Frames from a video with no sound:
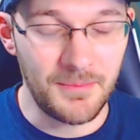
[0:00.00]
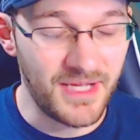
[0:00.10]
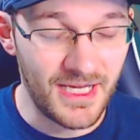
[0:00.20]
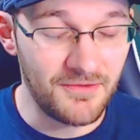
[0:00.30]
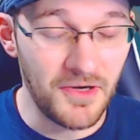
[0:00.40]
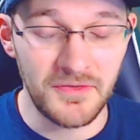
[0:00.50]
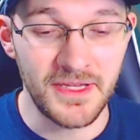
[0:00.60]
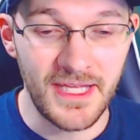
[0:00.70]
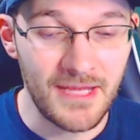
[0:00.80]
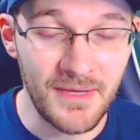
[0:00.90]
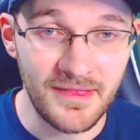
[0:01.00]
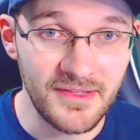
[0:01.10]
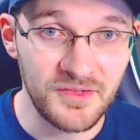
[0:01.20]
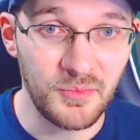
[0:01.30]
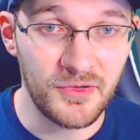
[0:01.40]
I'm kind of over the game at
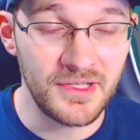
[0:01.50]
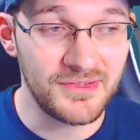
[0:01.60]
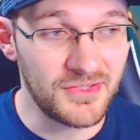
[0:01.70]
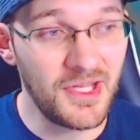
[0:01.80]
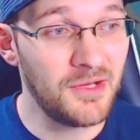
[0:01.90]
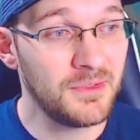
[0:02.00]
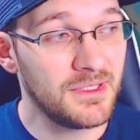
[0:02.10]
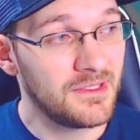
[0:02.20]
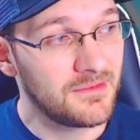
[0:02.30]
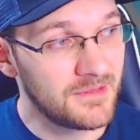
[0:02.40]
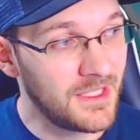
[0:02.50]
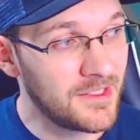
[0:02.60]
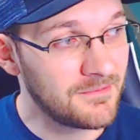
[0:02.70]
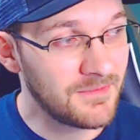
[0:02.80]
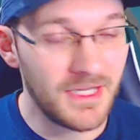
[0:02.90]
this point, so you
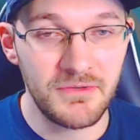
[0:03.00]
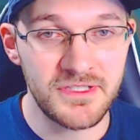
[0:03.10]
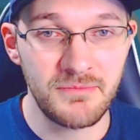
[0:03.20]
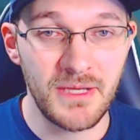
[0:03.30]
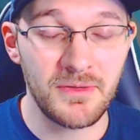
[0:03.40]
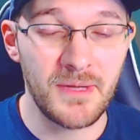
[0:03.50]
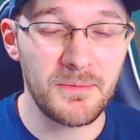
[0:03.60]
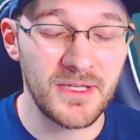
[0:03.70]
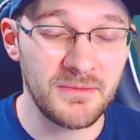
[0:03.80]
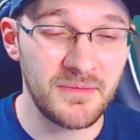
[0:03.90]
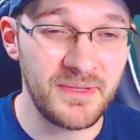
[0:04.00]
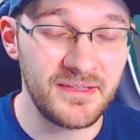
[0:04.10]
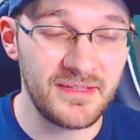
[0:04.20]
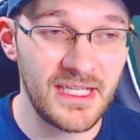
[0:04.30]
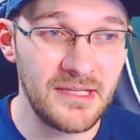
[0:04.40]
know, I wish I'd be able to come to
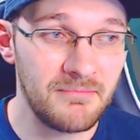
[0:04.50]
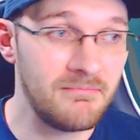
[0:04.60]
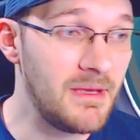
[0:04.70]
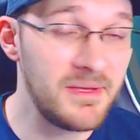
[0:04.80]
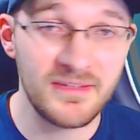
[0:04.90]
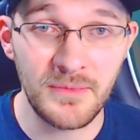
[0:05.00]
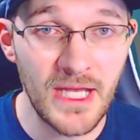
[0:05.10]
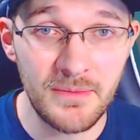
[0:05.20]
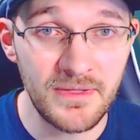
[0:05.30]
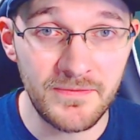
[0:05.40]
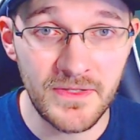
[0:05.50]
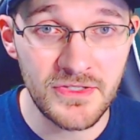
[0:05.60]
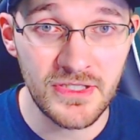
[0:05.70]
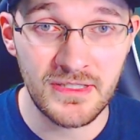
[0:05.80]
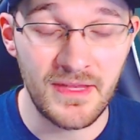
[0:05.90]
PC. Maybe sometime in the
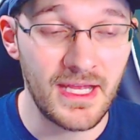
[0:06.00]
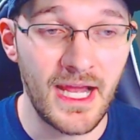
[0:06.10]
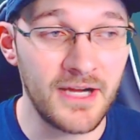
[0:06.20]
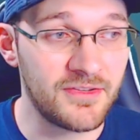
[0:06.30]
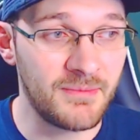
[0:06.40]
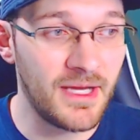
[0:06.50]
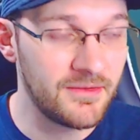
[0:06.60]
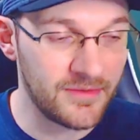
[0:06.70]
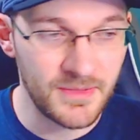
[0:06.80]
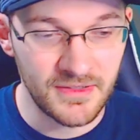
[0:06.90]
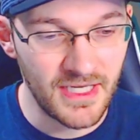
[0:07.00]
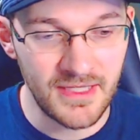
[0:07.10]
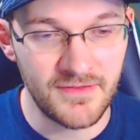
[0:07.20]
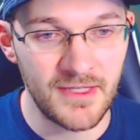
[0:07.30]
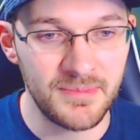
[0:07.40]
future they hire some other kind
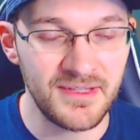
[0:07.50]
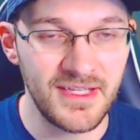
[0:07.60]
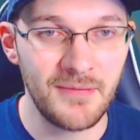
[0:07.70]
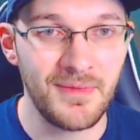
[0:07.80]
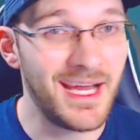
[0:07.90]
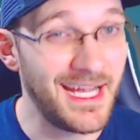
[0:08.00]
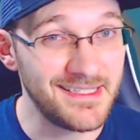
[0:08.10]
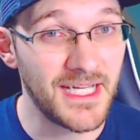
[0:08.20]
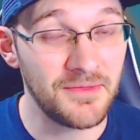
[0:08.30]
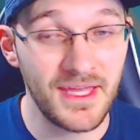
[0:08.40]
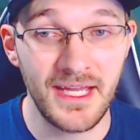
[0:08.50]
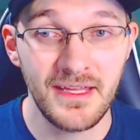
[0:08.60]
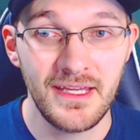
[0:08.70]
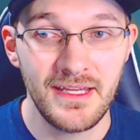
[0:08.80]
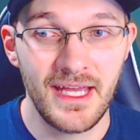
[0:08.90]
of development team. I doubt
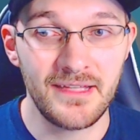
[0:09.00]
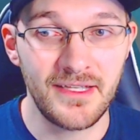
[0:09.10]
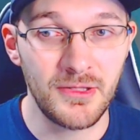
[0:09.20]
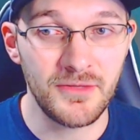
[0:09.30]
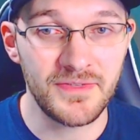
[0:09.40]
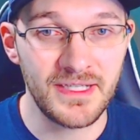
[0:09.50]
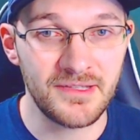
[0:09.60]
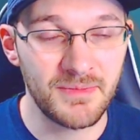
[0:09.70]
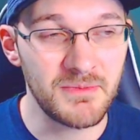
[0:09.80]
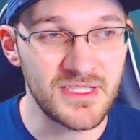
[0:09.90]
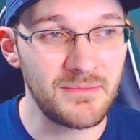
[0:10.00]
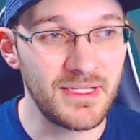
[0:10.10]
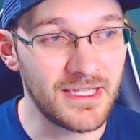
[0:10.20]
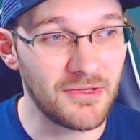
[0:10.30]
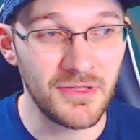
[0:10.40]
that, as Halo Infinite, it's pretty much gonna
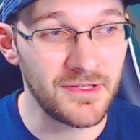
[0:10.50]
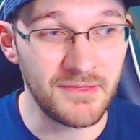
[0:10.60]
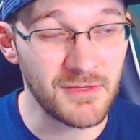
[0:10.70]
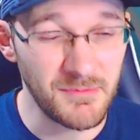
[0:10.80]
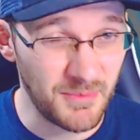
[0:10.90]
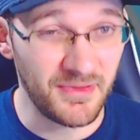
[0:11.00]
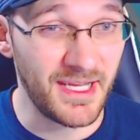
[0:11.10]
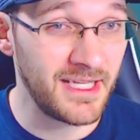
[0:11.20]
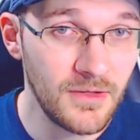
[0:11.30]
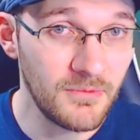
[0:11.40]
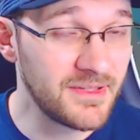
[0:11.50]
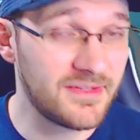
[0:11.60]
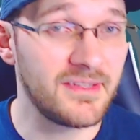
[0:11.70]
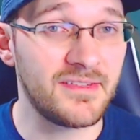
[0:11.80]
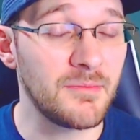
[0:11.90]
be like the only thing we're gonna be playing
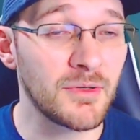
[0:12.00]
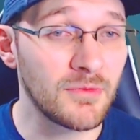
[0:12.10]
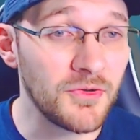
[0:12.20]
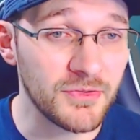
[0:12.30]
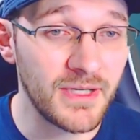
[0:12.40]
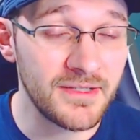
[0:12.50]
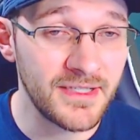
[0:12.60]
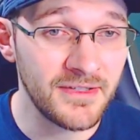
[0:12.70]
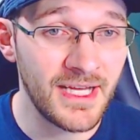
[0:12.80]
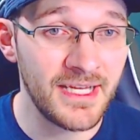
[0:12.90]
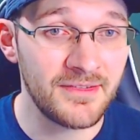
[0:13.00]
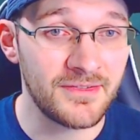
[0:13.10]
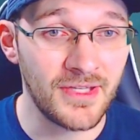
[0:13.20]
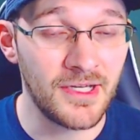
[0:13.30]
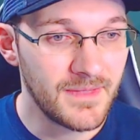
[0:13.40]
once December rolls around here, guys.
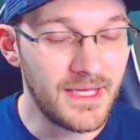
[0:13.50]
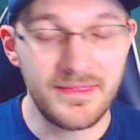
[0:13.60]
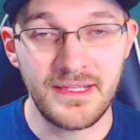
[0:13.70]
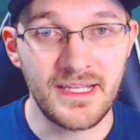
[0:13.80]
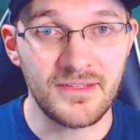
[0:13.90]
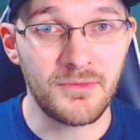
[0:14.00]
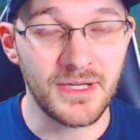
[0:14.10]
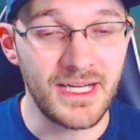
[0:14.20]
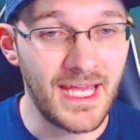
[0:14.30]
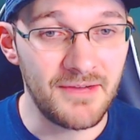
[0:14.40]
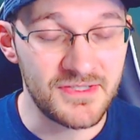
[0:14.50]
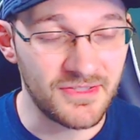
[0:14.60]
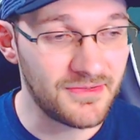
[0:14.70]
So I think that's all we're gonna have.